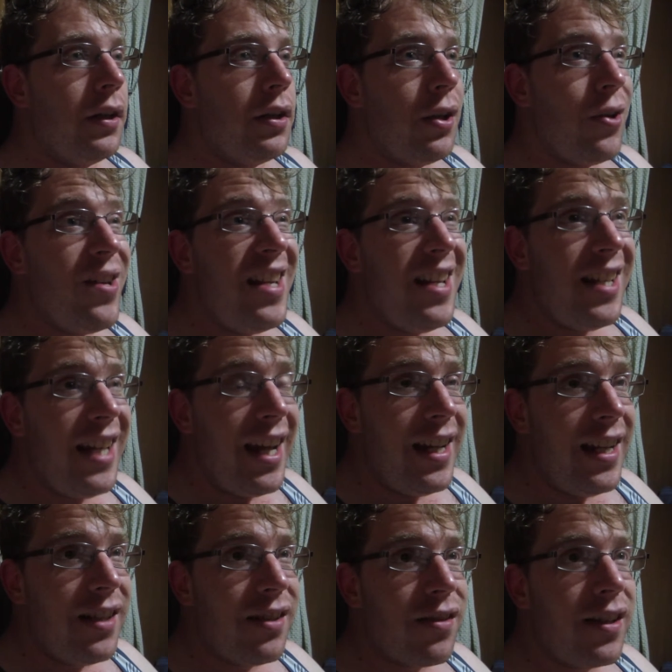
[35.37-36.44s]
2 year 10
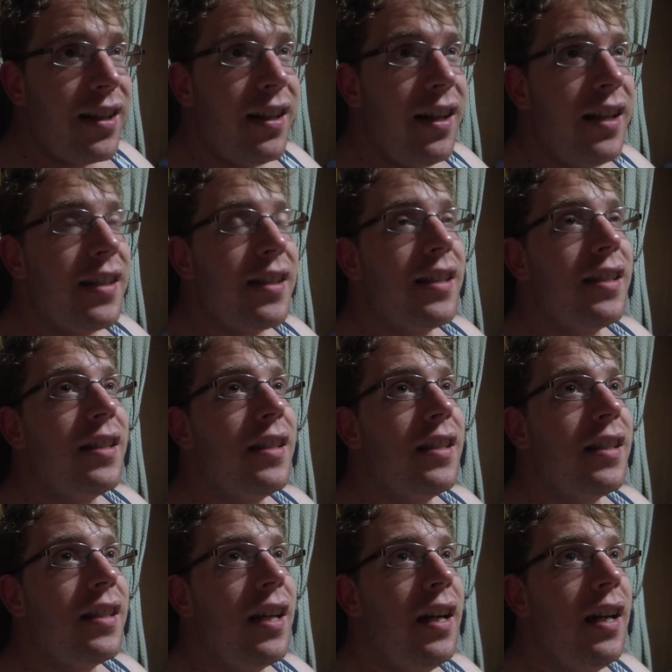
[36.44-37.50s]
history
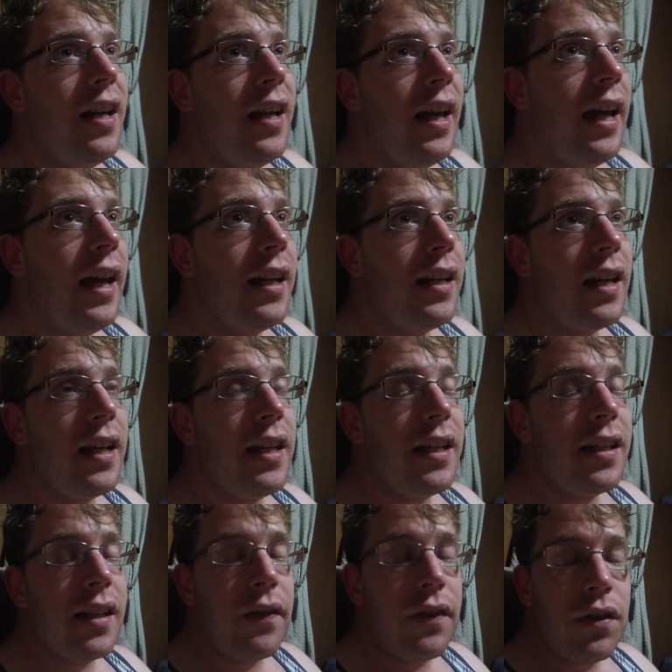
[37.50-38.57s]
classes and a
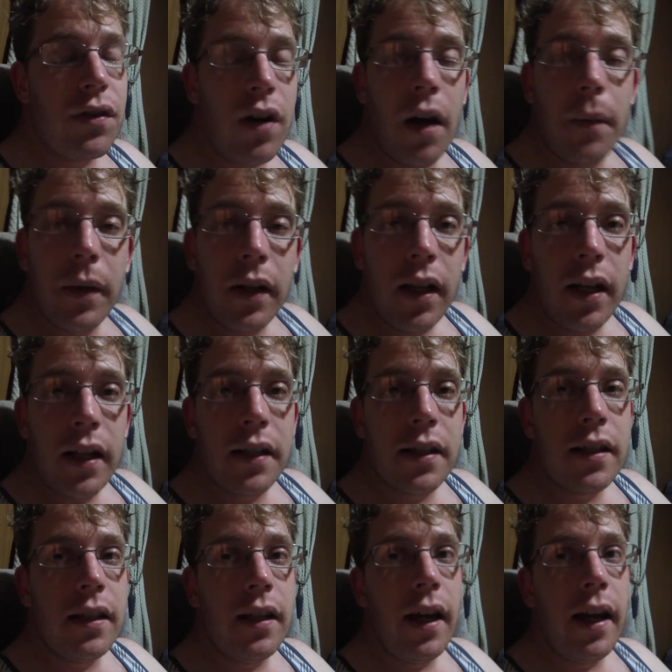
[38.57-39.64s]
year 7 drama
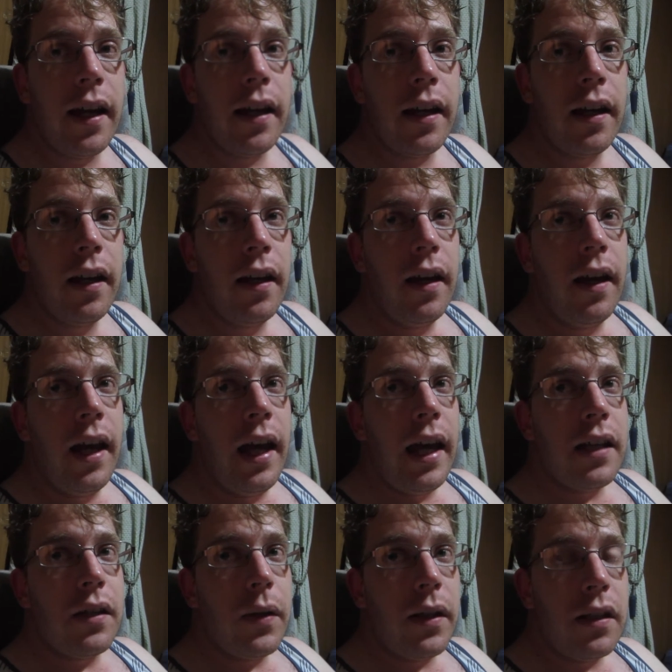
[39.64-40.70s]
class today,
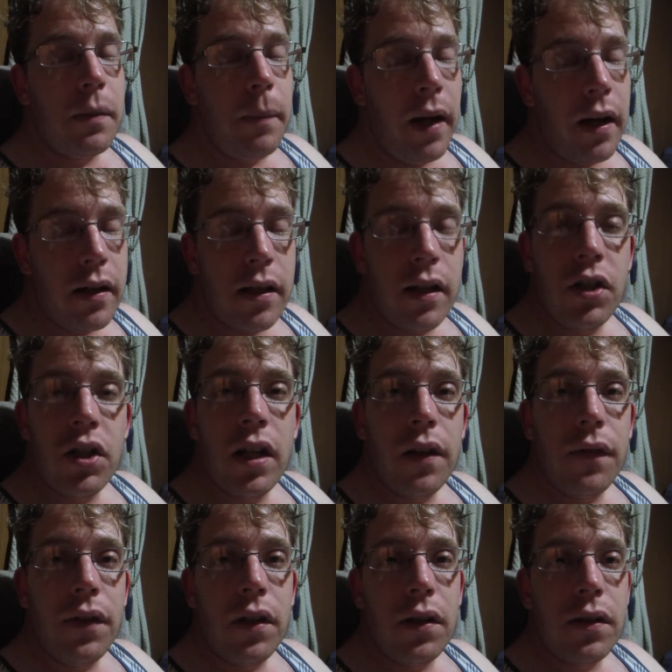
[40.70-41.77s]
as well as parent teacher
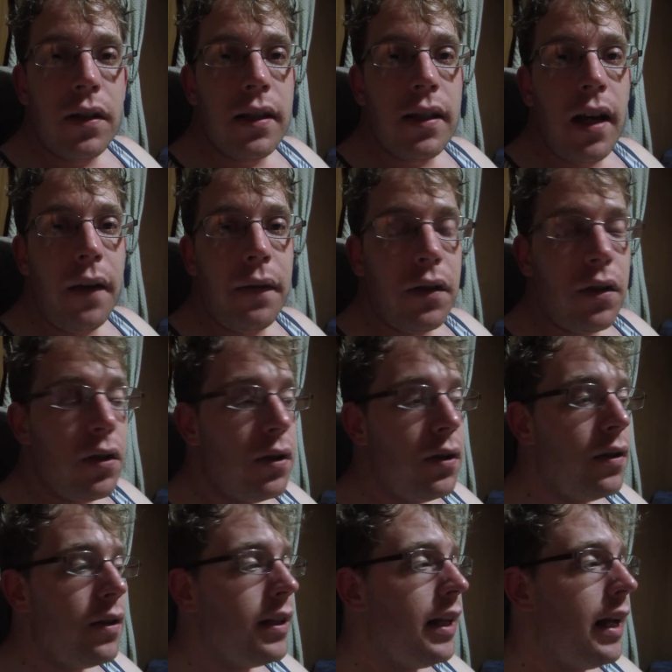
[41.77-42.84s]
interviews this
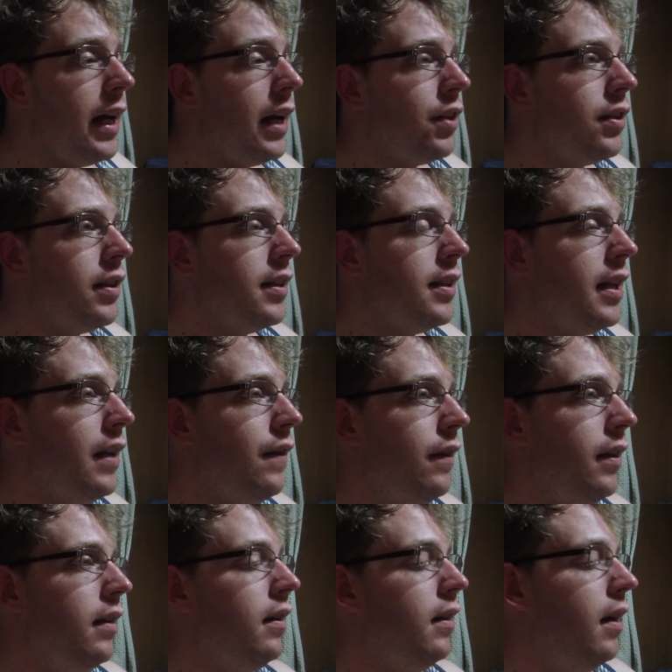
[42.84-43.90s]
afternoon slash this
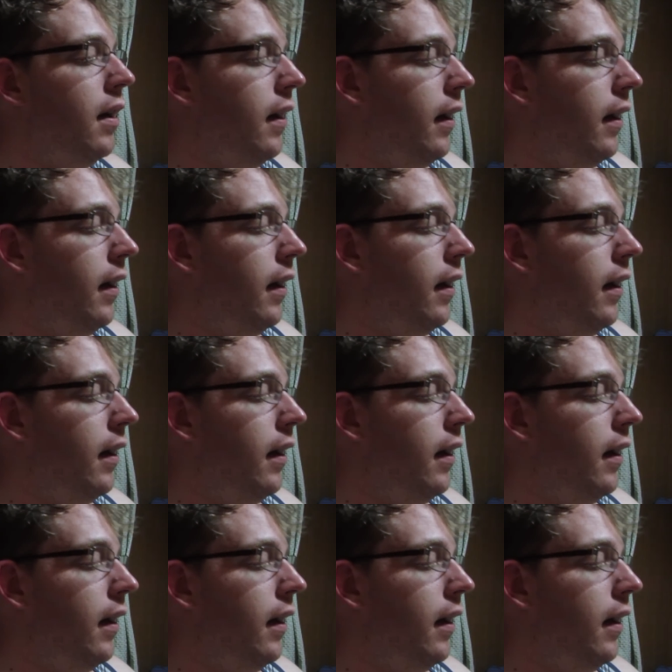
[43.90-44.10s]
evening.